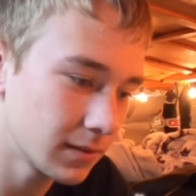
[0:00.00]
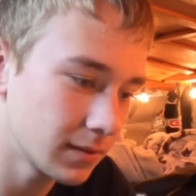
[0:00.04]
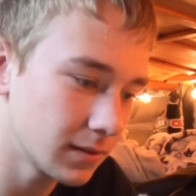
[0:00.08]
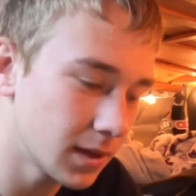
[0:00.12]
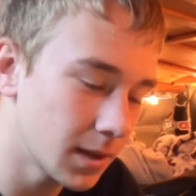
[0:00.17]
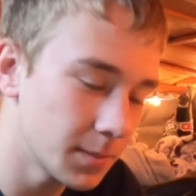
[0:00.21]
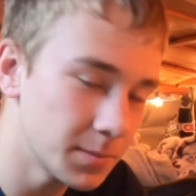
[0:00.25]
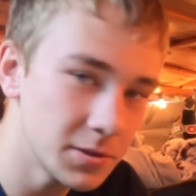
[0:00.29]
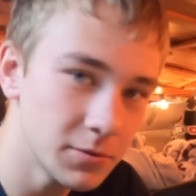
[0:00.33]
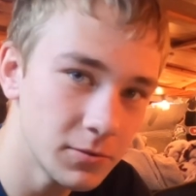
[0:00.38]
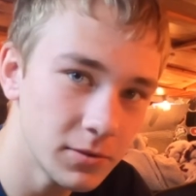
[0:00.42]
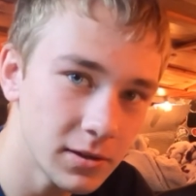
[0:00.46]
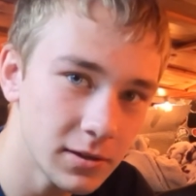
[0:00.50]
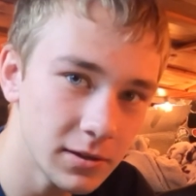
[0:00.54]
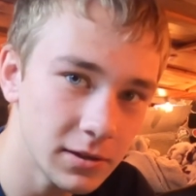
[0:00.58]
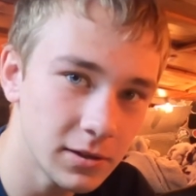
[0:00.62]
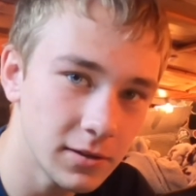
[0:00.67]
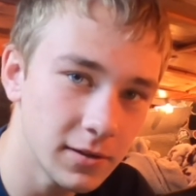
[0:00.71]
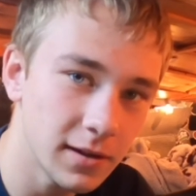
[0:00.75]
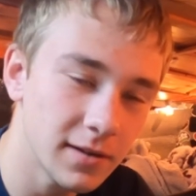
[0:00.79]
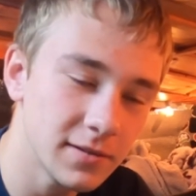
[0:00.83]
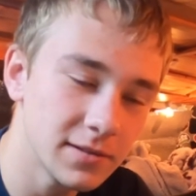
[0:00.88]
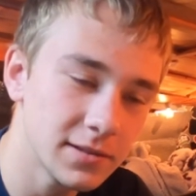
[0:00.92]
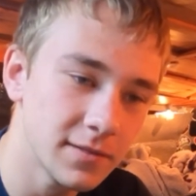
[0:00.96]
Up to what
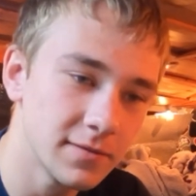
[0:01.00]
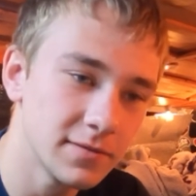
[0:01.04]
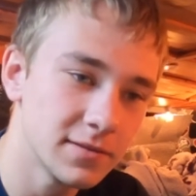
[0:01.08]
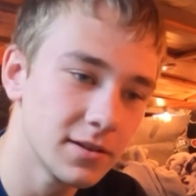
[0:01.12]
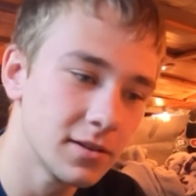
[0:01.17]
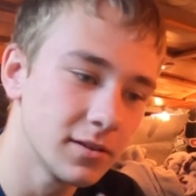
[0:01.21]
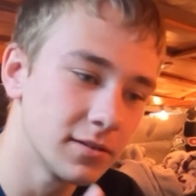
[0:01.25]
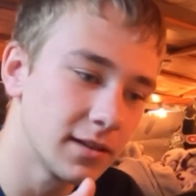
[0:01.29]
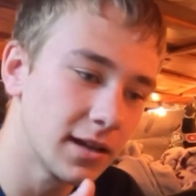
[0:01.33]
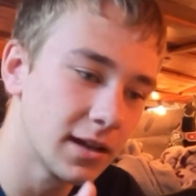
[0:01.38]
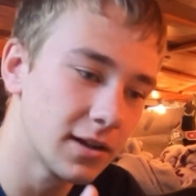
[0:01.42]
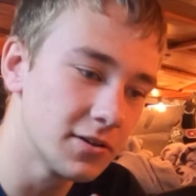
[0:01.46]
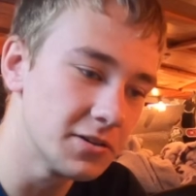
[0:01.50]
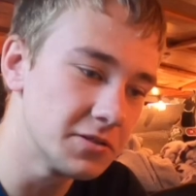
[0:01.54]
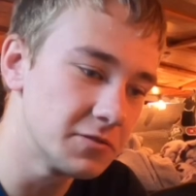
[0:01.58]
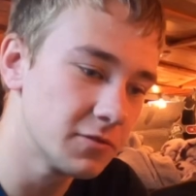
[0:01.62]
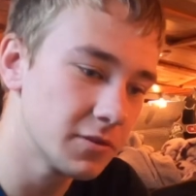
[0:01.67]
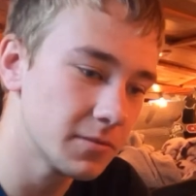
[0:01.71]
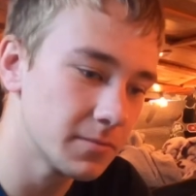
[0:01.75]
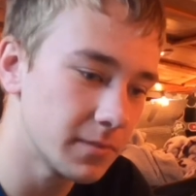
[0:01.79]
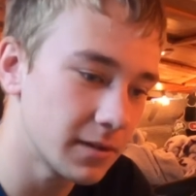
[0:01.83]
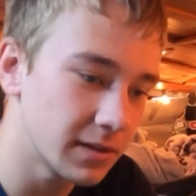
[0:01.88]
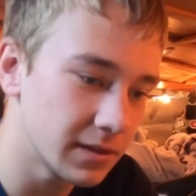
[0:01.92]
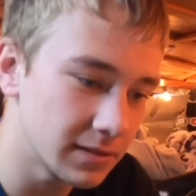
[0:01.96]
you guys have saw now is
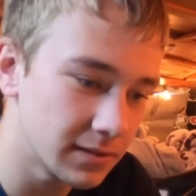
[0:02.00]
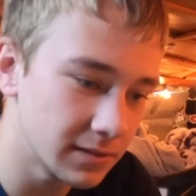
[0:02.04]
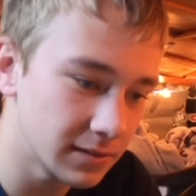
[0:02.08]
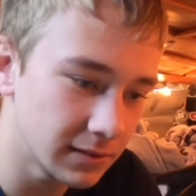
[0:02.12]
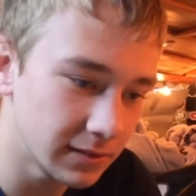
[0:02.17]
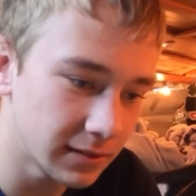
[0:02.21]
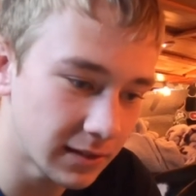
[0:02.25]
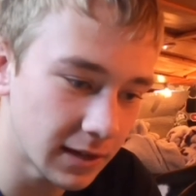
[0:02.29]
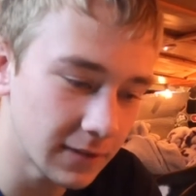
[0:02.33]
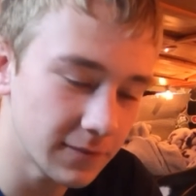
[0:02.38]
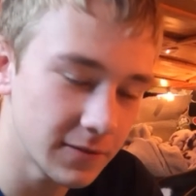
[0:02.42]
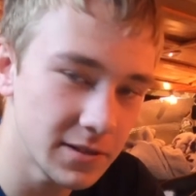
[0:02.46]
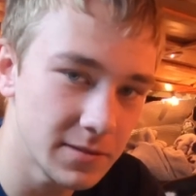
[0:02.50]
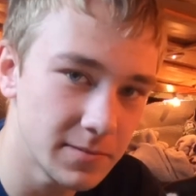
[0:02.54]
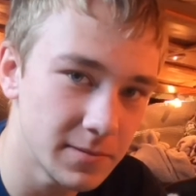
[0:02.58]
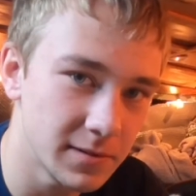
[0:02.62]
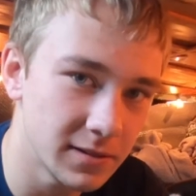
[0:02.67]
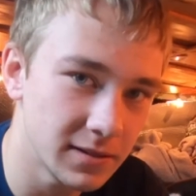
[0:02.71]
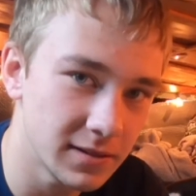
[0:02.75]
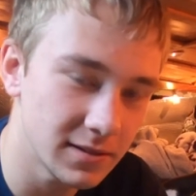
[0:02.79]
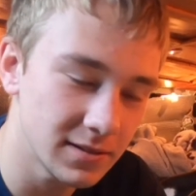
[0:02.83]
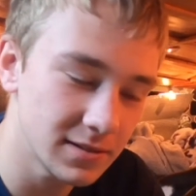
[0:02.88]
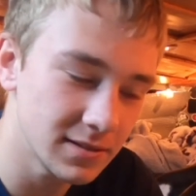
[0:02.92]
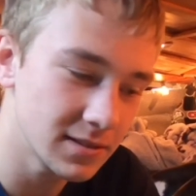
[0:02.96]
what my life has been
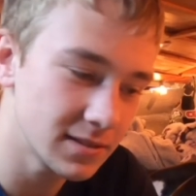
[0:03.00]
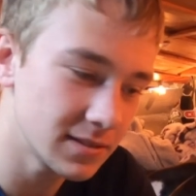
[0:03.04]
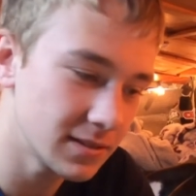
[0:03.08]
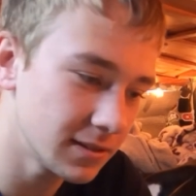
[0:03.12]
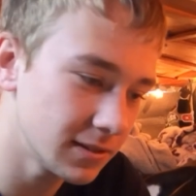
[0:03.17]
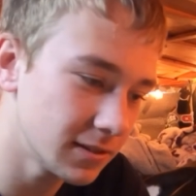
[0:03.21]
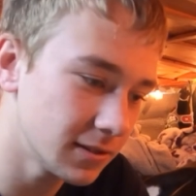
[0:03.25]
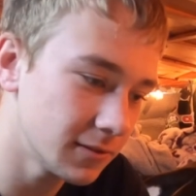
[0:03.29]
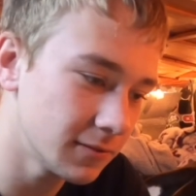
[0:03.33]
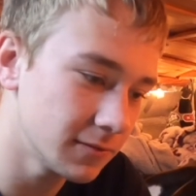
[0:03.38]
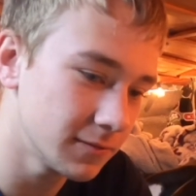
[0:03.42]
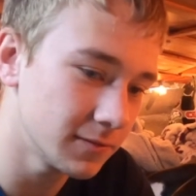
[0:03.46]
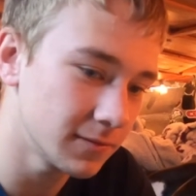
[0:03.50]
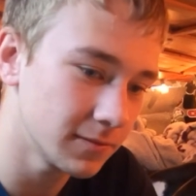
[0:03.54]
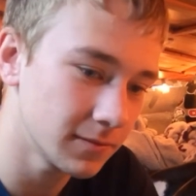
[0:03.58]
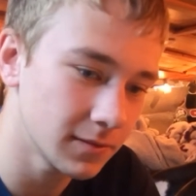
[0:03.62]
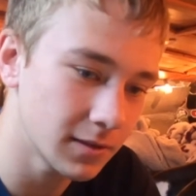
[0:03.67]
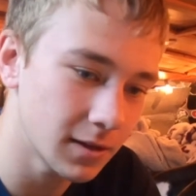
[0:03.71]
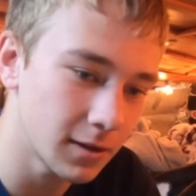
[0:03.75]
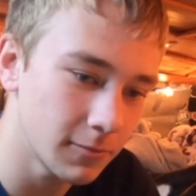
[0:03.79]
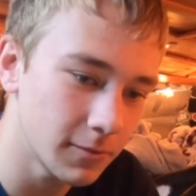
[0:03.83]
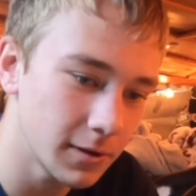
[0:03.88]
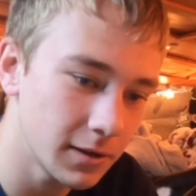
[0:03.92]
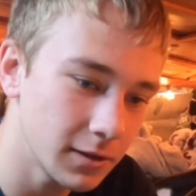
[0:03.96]
consisting of.
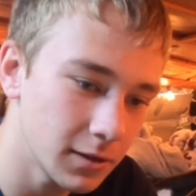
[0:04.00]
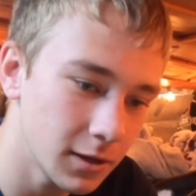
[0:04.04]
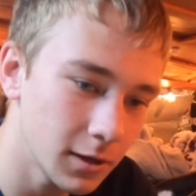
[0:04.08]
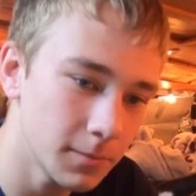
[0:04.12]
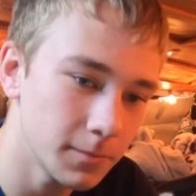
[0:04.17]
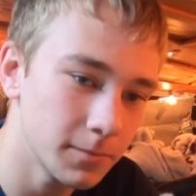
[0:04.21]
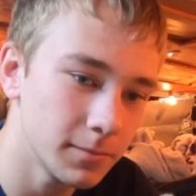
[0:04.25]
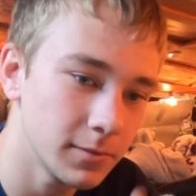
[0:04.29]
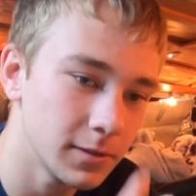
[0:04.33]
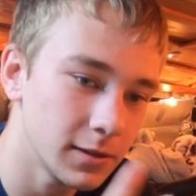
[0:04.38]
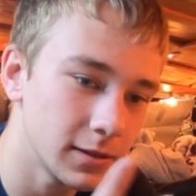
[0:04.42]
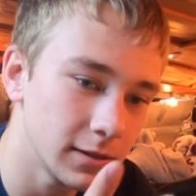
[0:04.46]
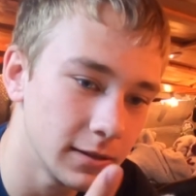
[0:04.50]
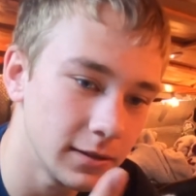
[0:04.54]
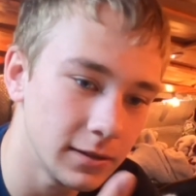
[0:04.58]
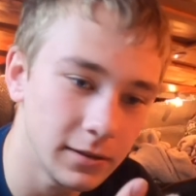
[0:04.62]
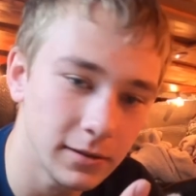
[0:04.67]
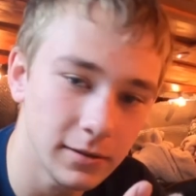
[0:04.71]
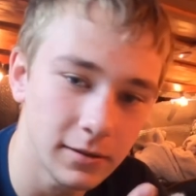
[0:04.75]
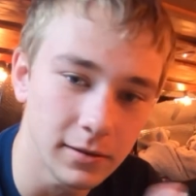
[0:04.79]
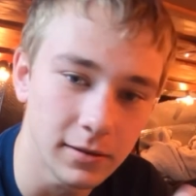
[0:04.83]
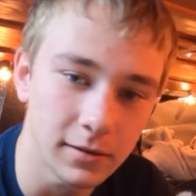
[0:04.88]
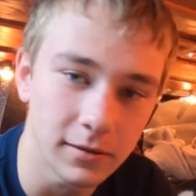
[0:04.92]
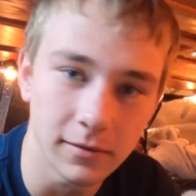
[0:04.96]
I wake up,
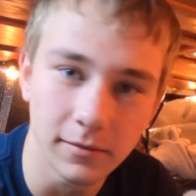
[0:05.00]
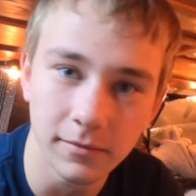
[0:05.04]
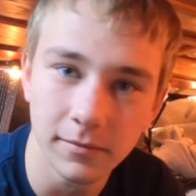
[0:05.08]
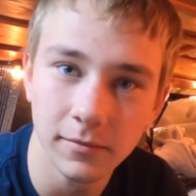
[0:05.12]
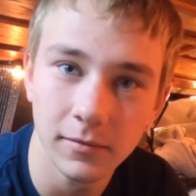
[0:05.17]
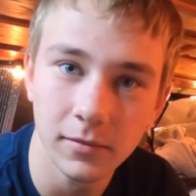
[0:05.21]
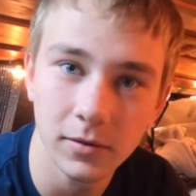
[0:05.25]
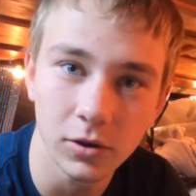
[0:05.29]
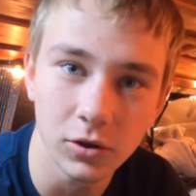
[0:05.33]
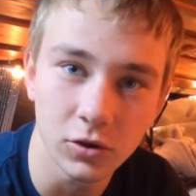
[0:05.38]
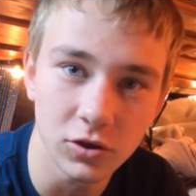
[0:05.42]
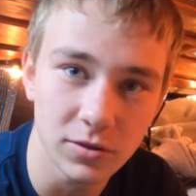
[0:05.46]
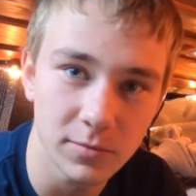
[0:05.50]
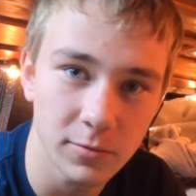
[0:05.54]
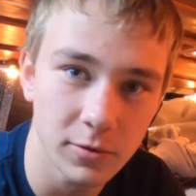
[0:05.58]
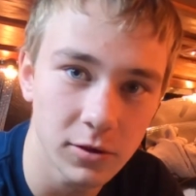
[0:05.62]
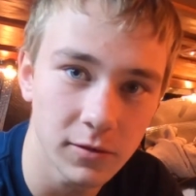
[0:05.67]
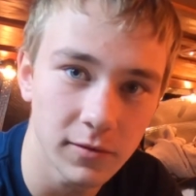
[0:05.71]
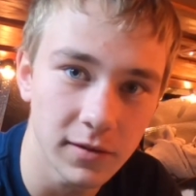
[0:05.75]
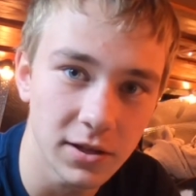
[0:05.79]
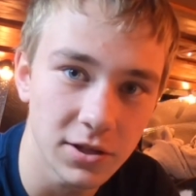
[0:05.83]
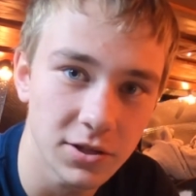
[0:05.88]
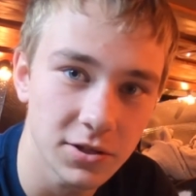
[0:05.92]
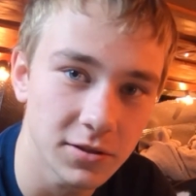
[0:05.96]
clean, and lose
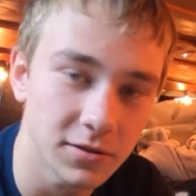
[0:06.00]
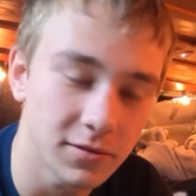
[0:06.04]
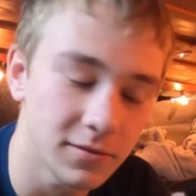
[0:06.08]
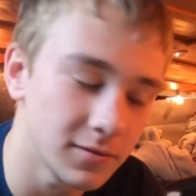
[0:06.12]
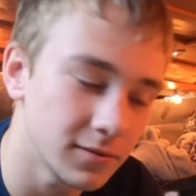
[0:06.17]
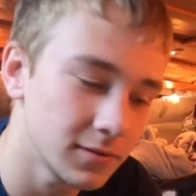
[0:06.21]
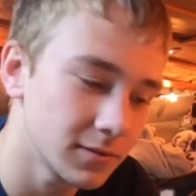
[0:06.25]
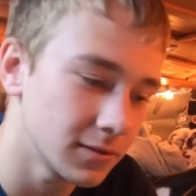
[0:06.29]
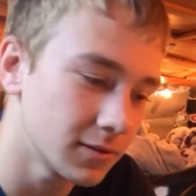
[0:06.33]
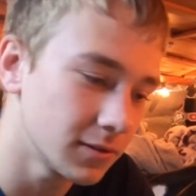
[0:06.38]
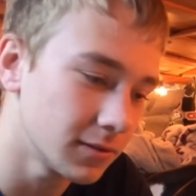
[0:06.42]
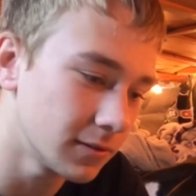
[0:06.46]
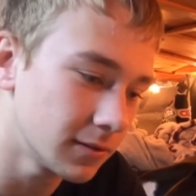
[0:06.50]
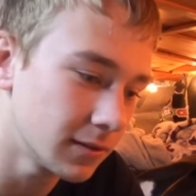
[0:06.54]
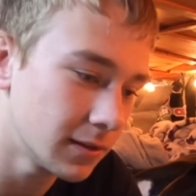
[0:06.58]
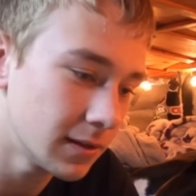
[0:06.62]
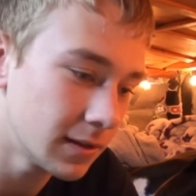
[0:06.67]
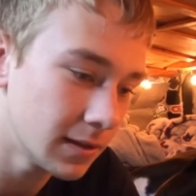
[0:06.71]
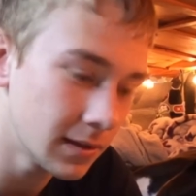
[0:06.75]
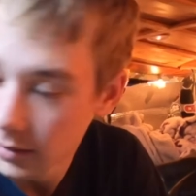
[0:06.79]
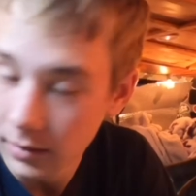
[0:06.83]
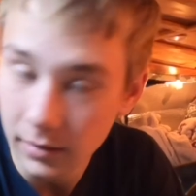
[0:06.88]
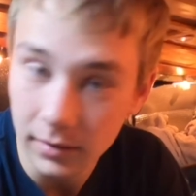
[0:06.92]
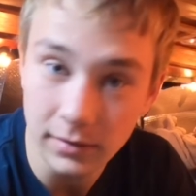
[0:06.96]
motivation. So
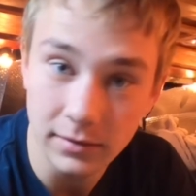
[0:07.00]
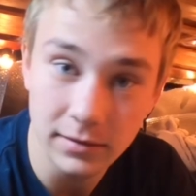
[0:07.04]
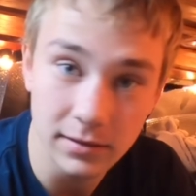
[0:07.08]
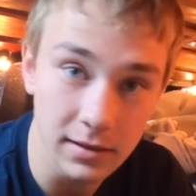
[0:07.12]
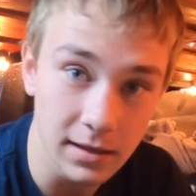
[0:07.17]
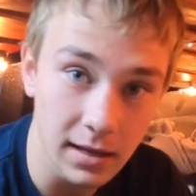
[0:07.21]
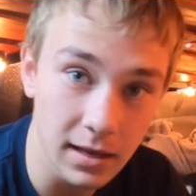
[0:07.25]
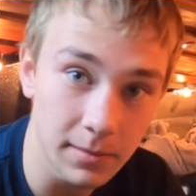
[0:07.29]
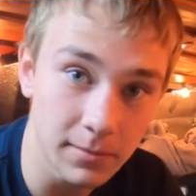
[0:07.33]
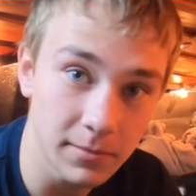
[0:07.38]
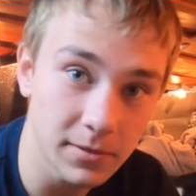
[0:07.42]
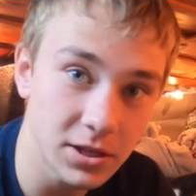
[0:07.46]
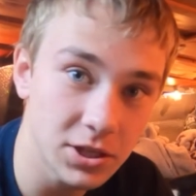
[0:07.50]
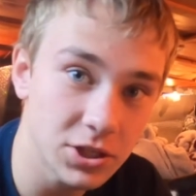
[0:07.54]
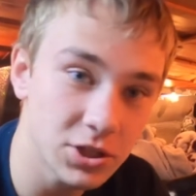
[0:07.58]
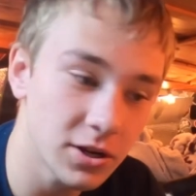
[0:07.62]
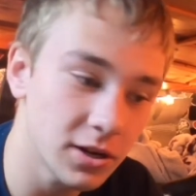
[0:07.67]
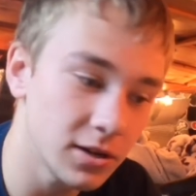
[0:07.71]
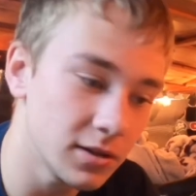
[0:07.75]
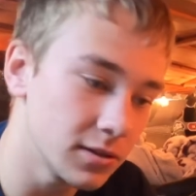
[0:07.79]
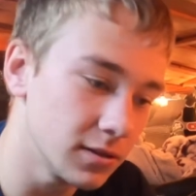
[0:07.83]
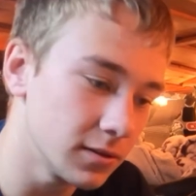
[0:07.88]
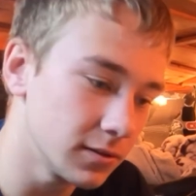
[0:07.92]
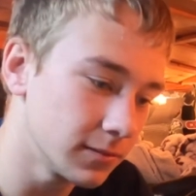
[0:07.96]
uh, today I'm going to
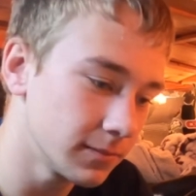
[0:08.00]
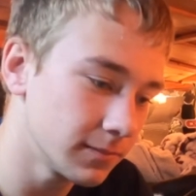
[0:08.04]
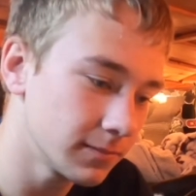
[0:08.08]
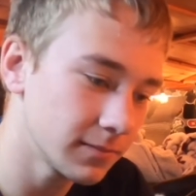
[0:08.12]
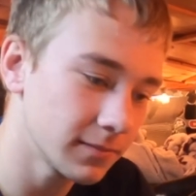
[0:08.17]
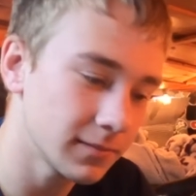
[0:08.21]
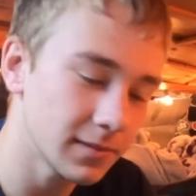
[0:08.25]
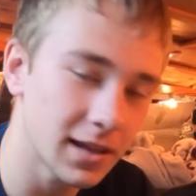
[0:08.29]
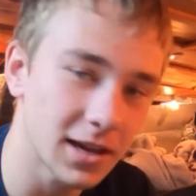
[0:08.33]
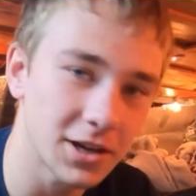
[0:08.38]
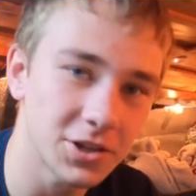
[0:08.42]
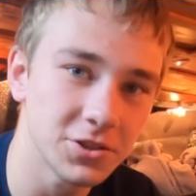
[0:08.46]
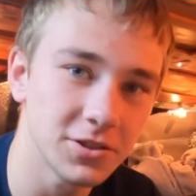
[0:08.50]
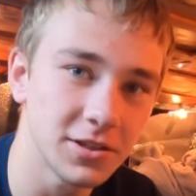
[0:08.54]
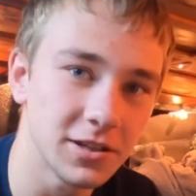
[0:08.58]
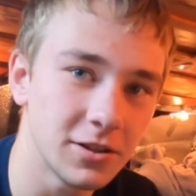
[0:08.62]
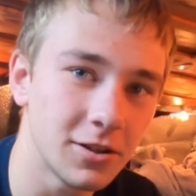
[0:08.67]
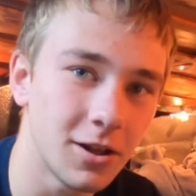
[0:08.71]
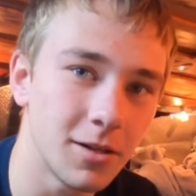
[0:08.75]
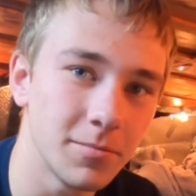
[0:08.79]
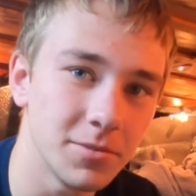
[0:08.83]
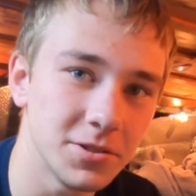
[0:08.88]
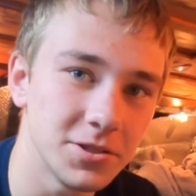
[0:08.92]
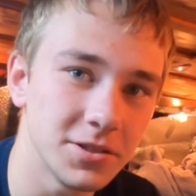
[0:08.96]
try to actually
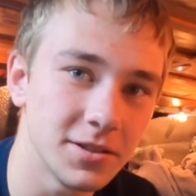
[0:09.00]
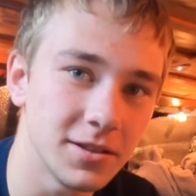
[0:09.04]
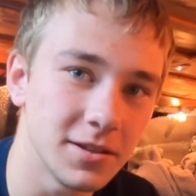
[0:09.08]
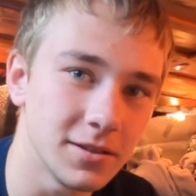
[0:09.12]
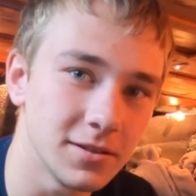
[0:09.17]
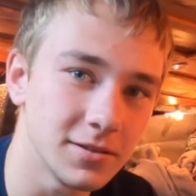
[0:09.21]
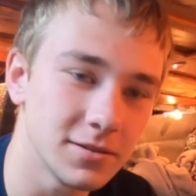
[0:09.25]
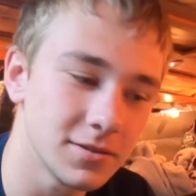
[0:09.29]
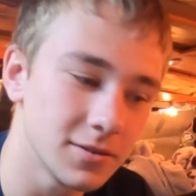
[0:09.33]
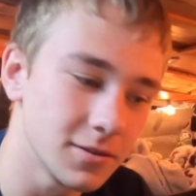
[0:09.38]
accomplish things.